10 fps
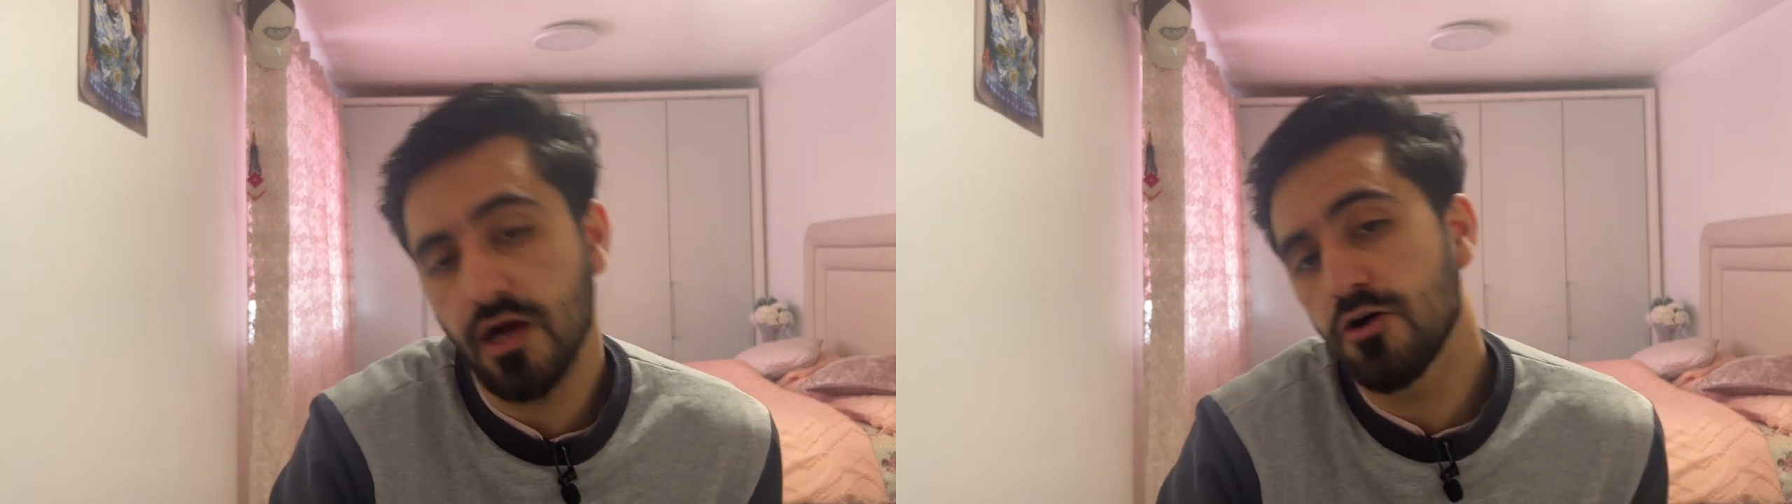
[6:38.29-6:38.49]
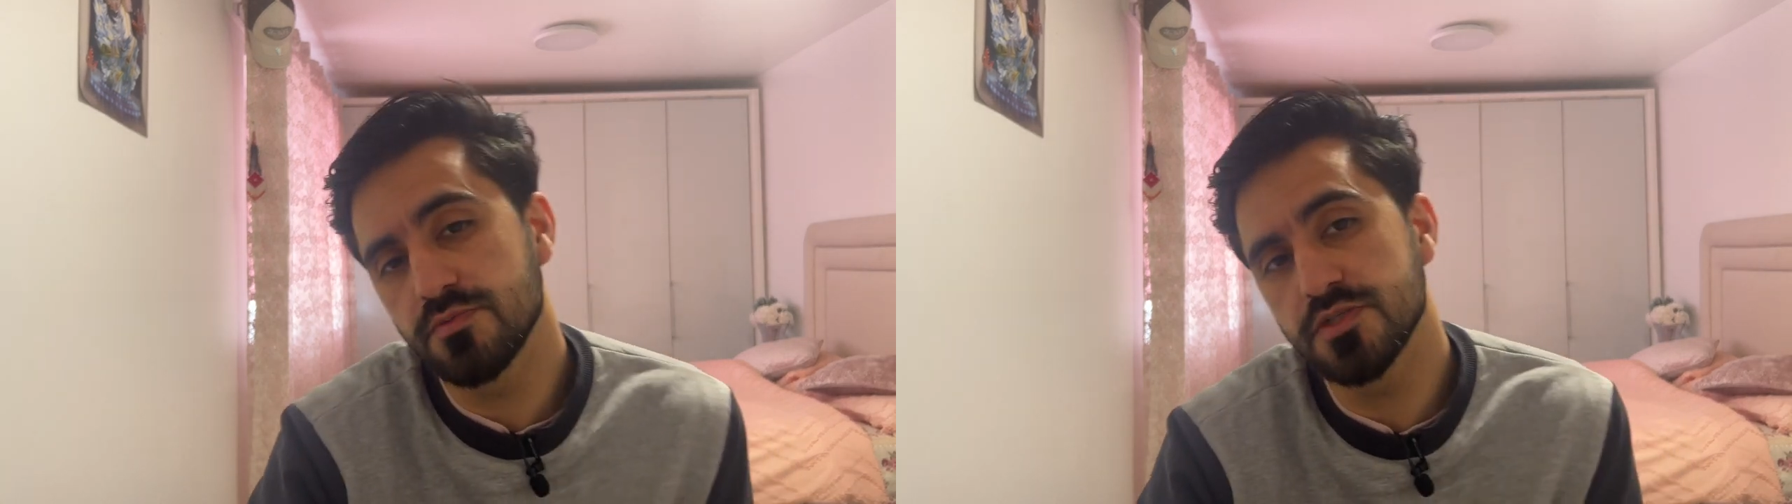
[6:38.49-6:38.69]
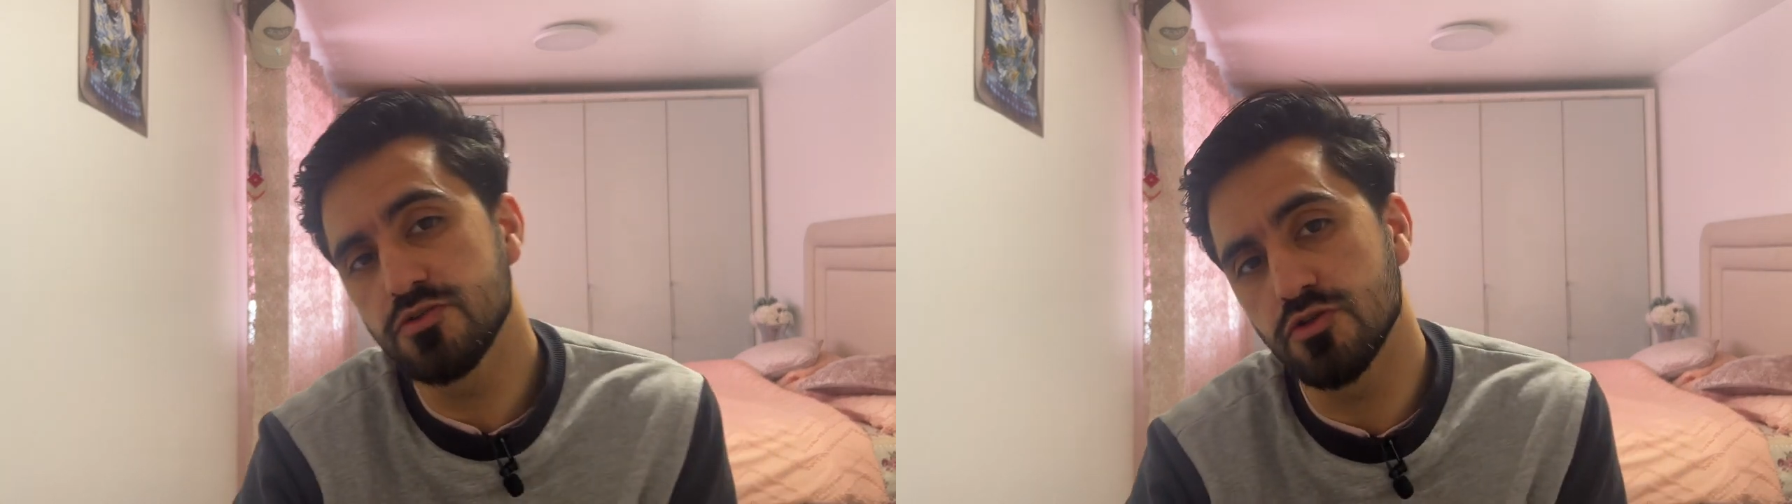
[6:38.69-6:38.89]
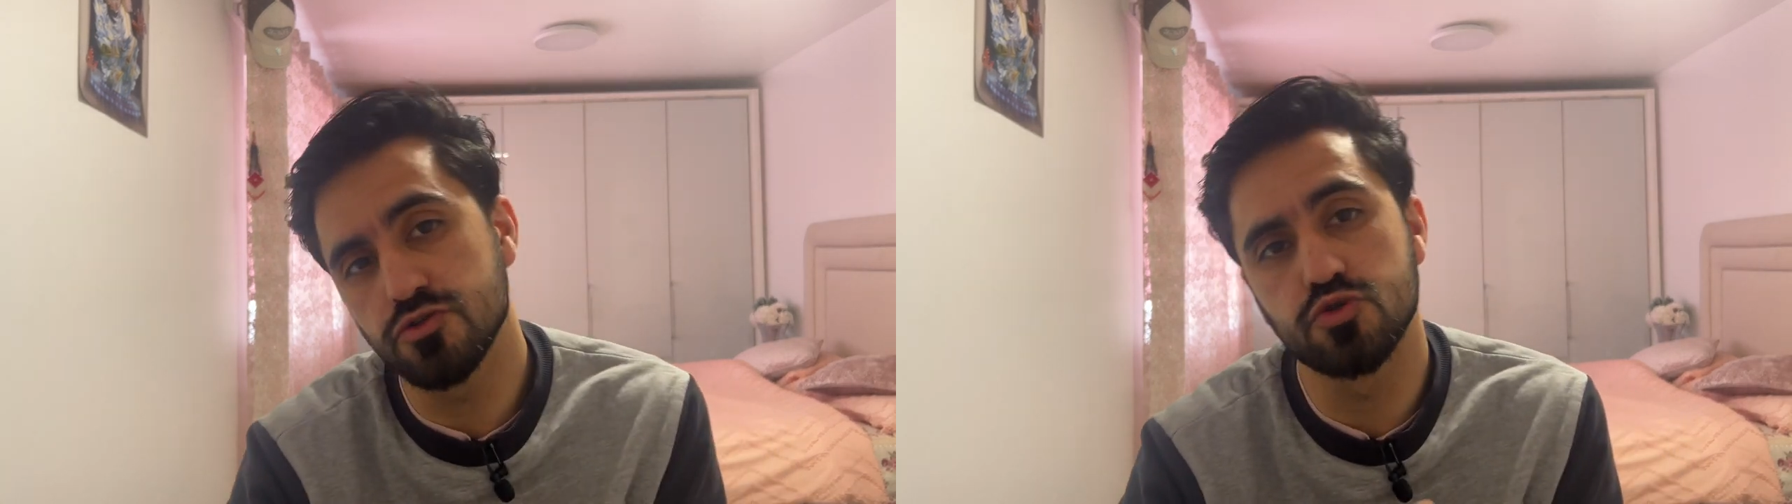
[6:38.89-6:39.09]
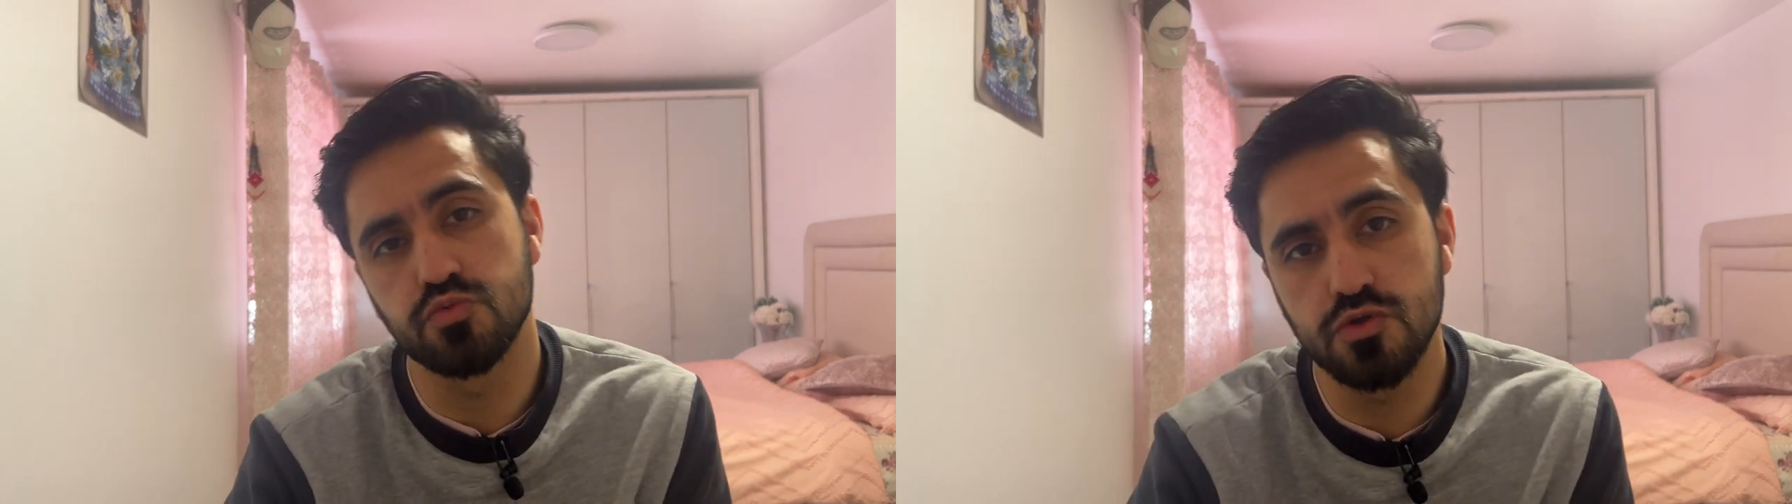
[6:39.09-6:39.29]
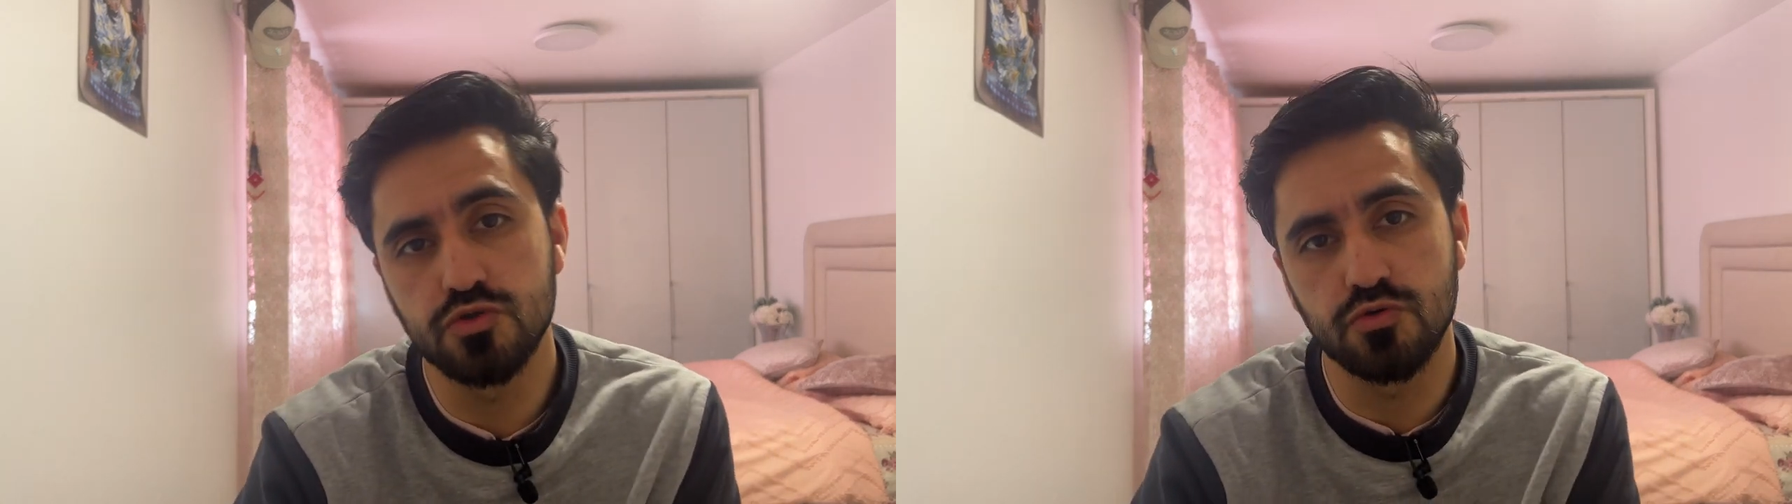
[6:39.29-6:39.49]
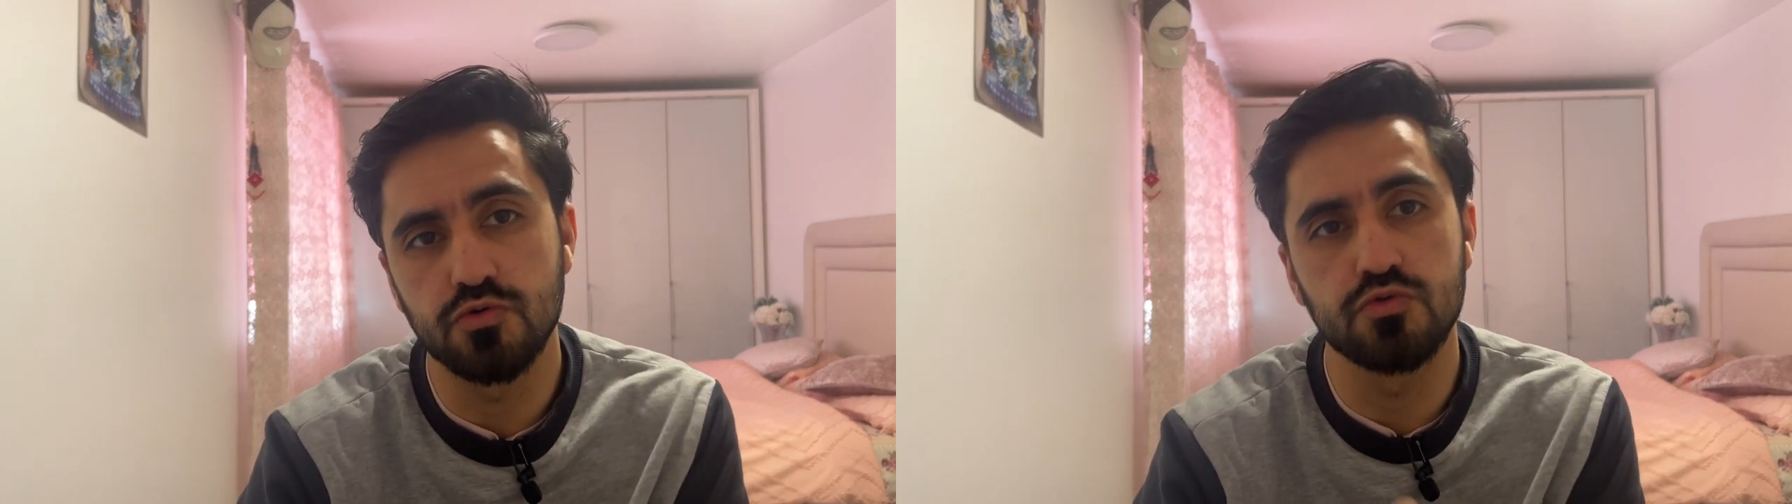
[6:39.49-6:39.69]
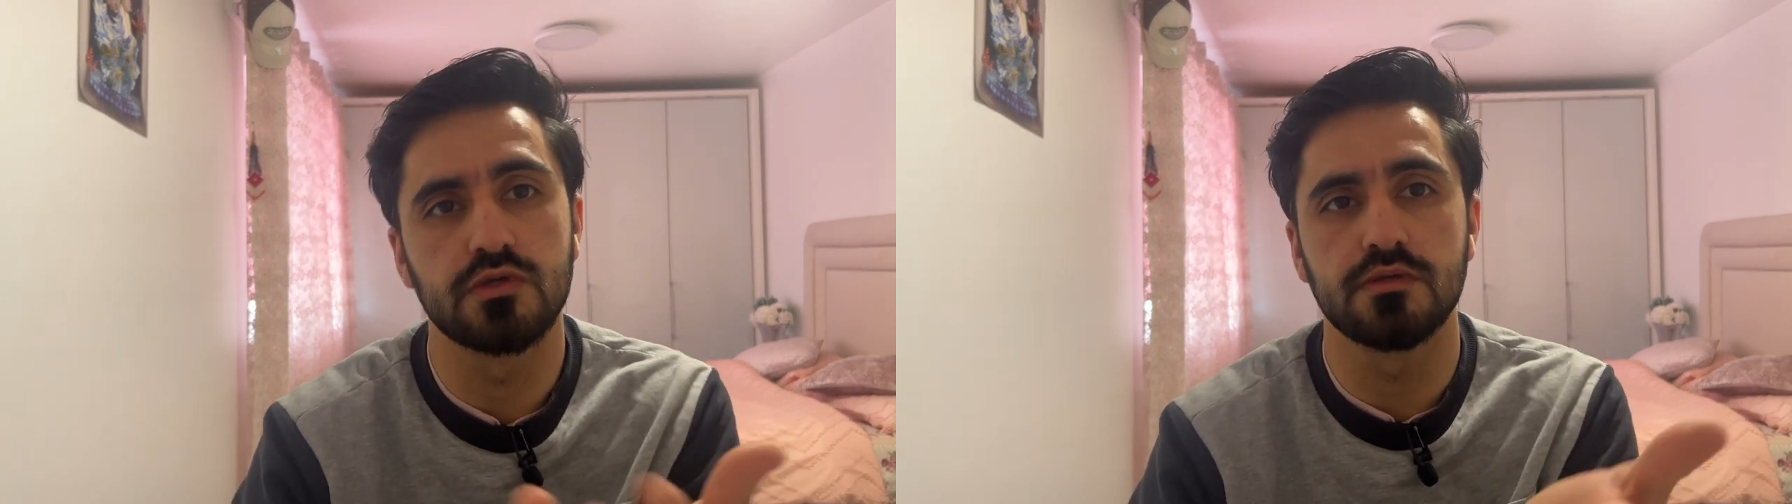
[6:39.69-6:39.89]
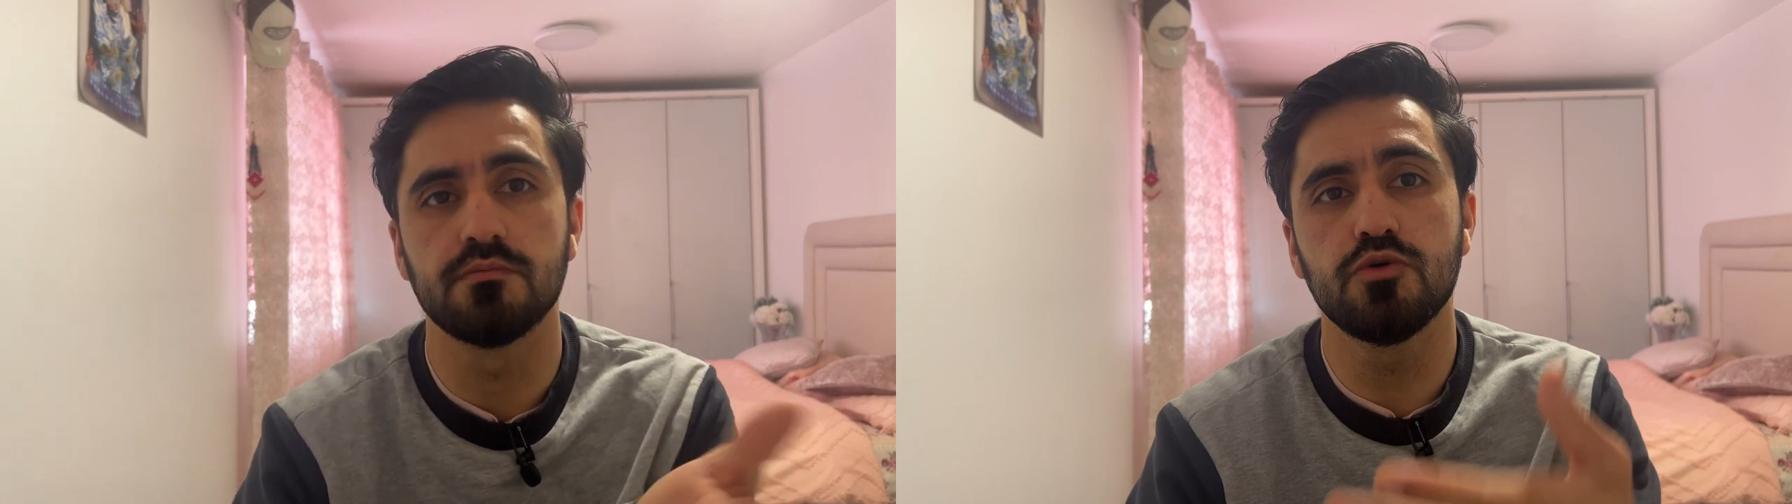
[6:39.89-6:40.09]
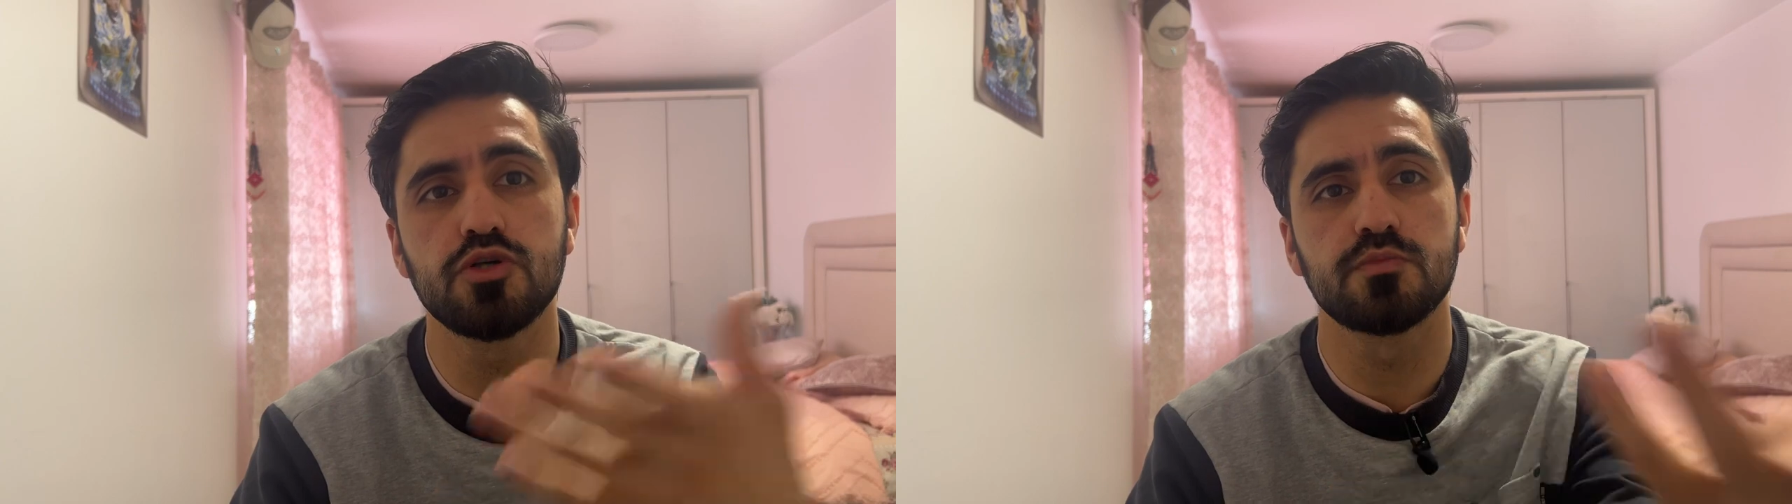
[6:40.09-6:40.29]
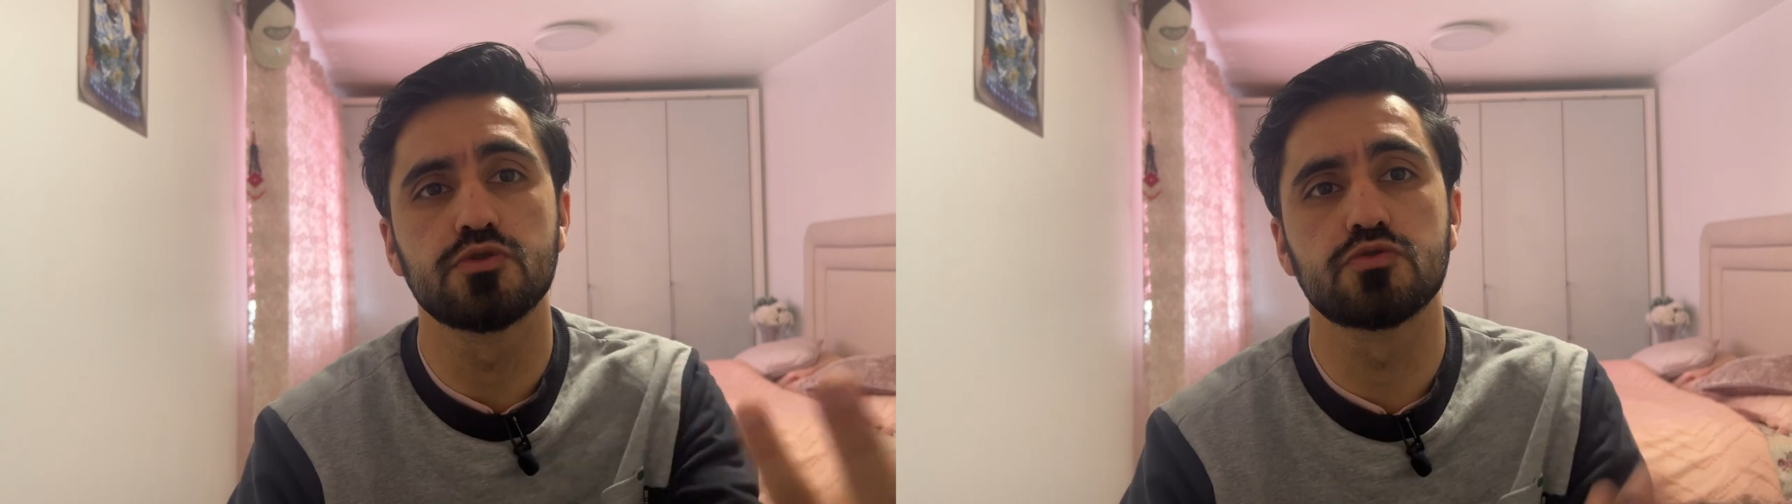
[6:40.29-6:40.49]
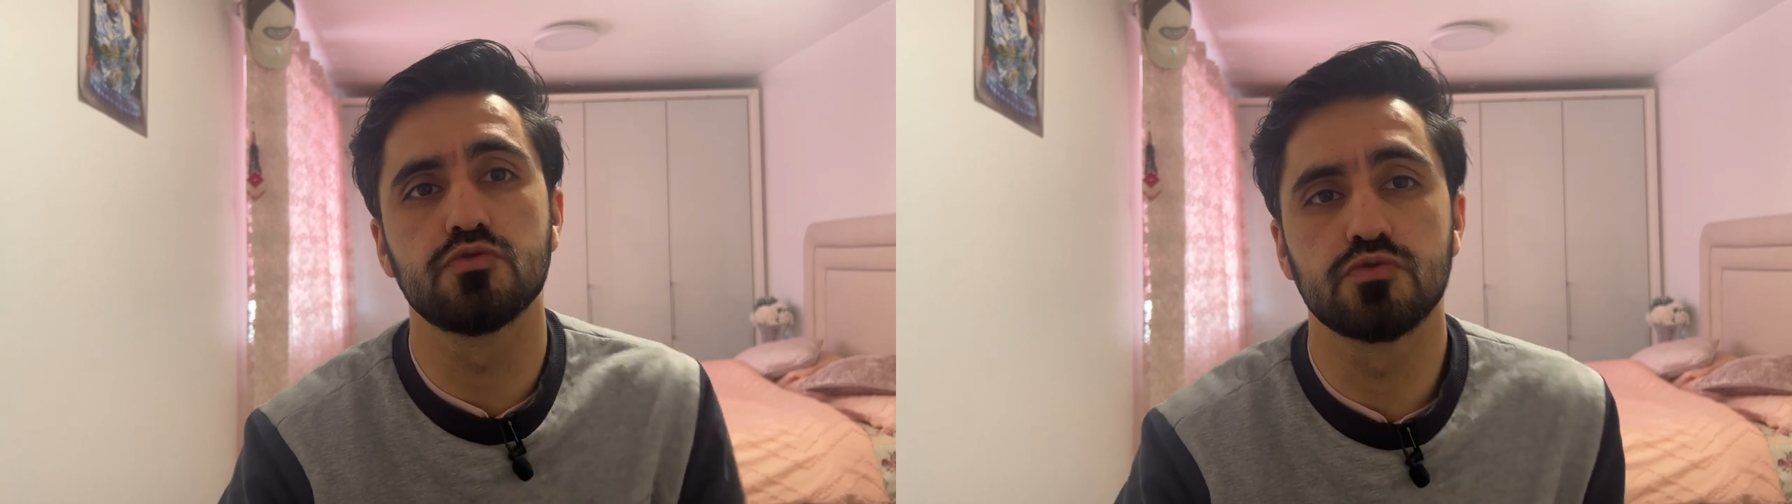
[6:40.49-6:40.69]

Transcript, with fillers: I hope this is not just one school rule and uh, multiple school